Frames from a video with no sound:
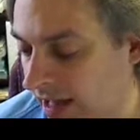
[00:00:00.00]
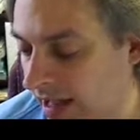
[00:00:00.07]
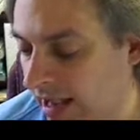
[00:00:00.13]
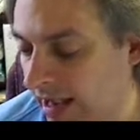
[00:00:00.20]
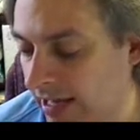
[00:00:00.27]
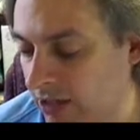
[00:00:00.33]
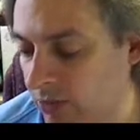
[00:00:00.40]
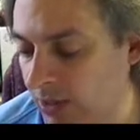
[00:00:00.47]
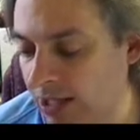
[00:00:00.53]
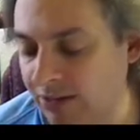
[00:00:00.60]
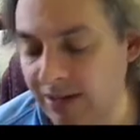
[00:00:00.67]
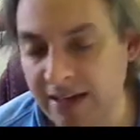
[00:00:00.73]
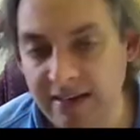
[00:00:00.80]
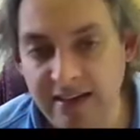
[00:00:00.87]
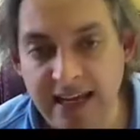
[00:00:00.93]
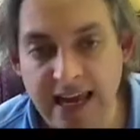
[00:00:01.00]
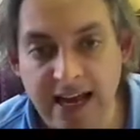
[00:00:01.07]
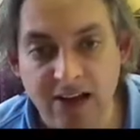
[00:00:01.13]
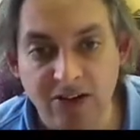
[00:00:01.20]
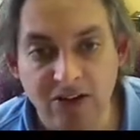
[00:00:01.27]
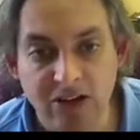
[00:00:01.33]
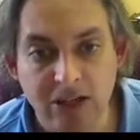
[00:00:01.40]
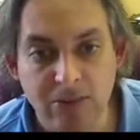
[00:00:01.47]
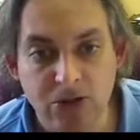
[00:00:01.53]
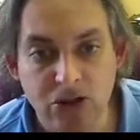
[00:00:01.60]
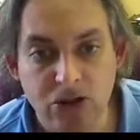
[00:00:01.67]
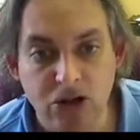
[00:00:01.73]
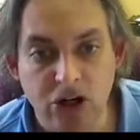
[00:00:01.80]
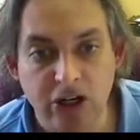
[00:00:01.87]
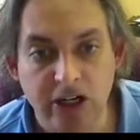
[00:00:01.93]
as well as calcium,
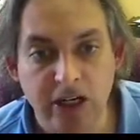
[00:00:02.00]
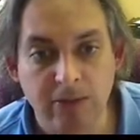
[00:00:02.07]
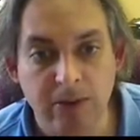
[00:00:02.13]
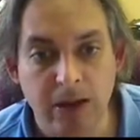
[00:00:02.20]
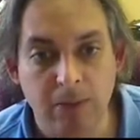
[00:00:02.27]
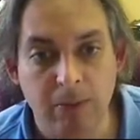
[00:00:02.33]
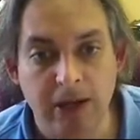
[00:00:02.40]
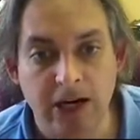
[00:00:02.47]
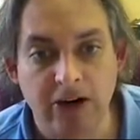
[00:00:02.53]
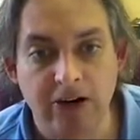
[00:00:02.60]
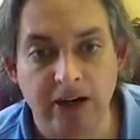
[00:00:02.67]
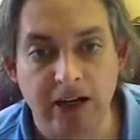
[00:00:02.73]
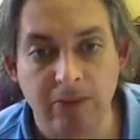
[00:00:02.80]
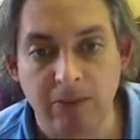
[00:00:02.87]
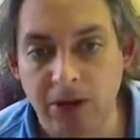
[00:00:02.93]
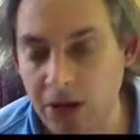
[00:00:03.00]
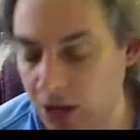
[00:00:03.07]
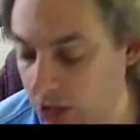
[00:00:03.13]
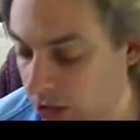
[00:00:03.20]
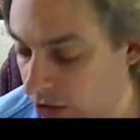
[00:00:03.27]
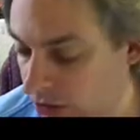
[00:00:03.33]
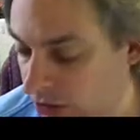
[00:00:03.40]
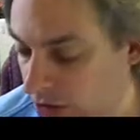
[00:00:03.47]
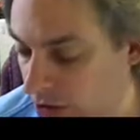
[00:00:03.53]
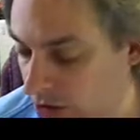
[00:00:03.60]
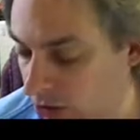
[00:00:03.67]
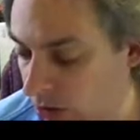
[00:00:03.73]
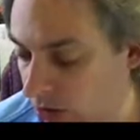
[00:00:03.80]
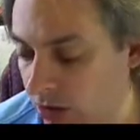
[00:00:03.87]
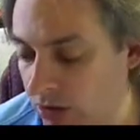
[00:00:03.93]
strontium, and barium.
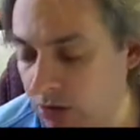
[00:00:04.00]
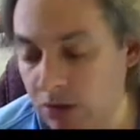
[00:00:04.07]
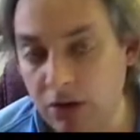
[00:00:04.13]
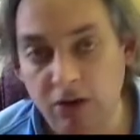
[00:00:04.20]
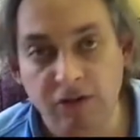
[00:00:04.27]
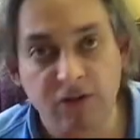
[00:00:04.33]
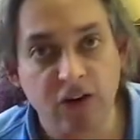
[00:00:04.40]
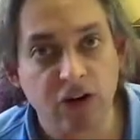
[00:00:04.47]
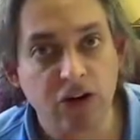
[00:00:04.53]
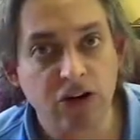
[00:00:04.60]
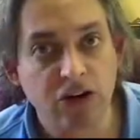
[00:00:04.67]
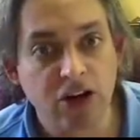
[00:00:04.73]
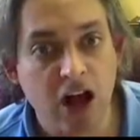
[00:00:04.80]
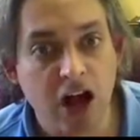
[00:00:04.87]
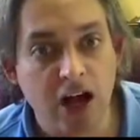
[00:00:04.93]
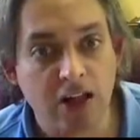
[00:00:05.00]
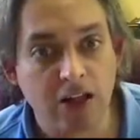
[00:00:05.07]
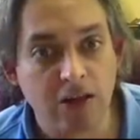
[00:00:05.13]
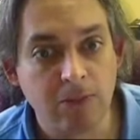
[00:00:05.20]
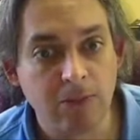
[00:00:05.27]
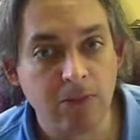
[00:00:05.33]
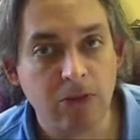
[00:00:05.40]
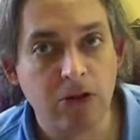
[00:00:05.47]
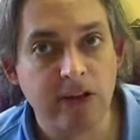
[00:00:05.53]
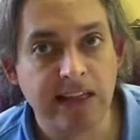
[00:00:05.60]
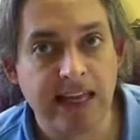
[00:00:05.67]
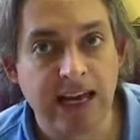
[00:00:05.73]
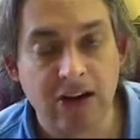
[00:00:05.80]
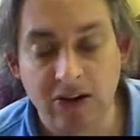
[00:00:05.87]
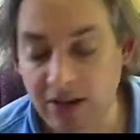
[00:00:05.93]
So the first column,
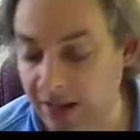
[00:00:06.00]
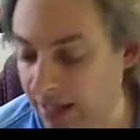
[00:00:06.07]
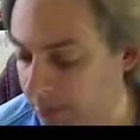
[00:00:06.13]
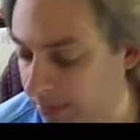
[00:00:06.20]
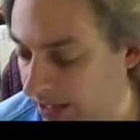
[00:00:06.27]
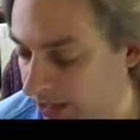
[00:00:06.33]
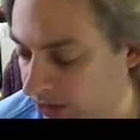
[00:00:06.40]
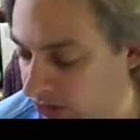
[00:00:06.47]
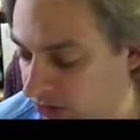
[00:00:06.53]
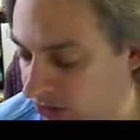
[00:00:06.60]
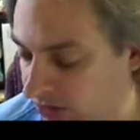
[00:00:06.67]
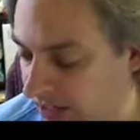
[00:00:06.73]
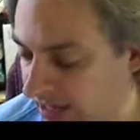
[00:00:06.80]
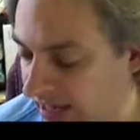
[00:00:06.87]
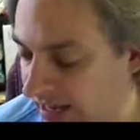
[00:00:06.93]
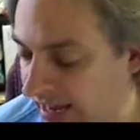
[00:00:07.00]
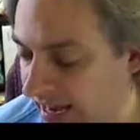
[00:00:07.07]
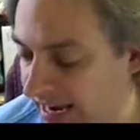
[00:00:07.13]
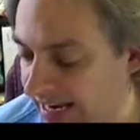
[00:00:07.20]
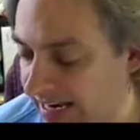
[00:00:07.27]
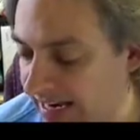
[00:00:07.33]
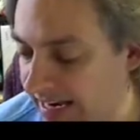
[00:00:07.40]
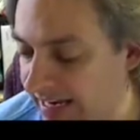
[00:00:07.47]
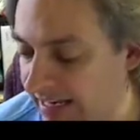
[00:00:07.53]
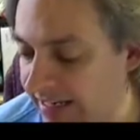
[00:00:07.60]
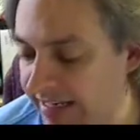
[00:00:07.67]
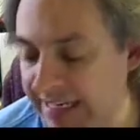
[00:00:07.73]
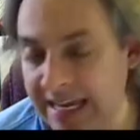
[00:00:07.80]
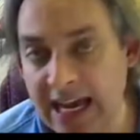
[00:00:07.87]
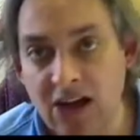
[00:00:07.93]
the alkaline metals, and then
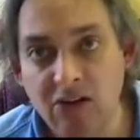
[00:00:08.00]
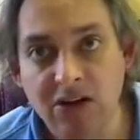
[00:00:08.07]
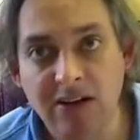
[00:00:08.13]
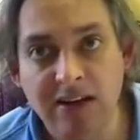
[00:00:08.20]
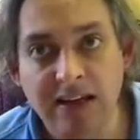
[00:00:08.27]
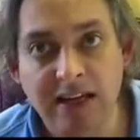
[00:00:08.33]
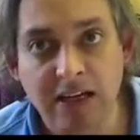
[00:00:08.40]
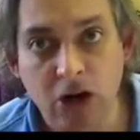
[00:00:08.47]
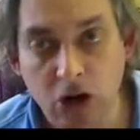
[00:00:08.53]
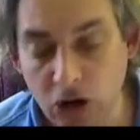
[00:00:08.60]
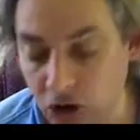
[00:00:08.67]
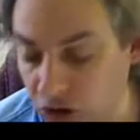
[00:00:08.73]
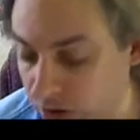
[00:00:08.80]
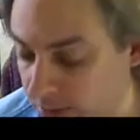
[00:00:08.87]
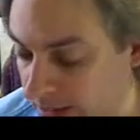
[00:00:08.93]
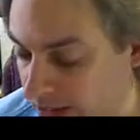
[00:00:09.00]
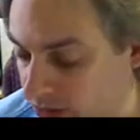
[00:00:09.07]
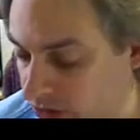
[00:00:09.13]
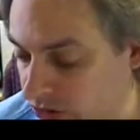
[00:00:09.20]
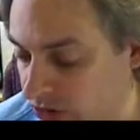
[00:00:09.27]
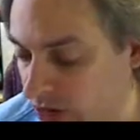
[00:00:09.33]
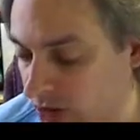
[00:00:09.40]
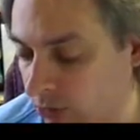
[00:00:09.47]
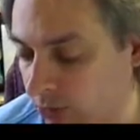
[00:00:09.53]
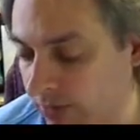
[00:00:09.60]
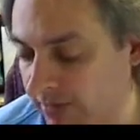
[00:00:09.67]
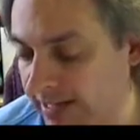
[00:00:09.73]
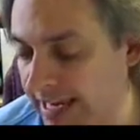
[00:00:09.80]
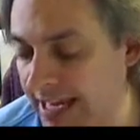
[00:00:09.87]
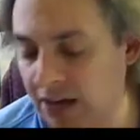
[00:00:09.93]
the alkaline earth metals starting
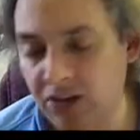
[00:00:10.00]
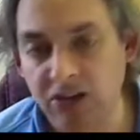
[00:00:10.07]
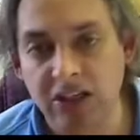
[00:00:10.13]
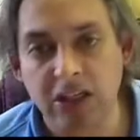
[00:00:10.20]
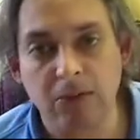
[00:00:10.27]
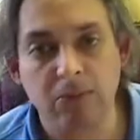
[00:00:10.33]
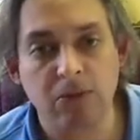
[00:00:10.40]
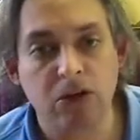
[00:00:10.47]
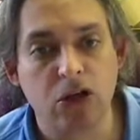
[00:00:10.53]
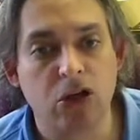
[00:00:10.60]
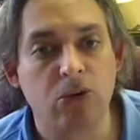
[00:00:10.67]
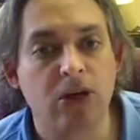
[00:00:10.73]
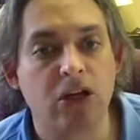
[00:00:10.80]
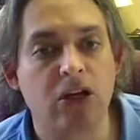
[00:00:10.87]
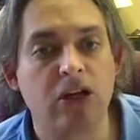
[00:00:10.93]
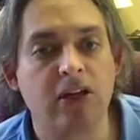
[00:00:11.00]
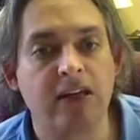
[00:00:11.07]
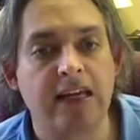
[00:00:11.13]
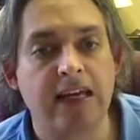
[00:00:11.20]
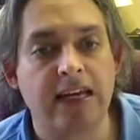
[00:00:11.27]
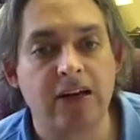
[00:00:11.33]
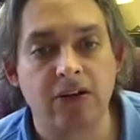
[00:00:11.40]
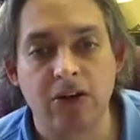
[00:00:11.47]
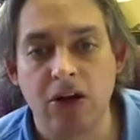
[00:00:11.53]
with calcium and going on down,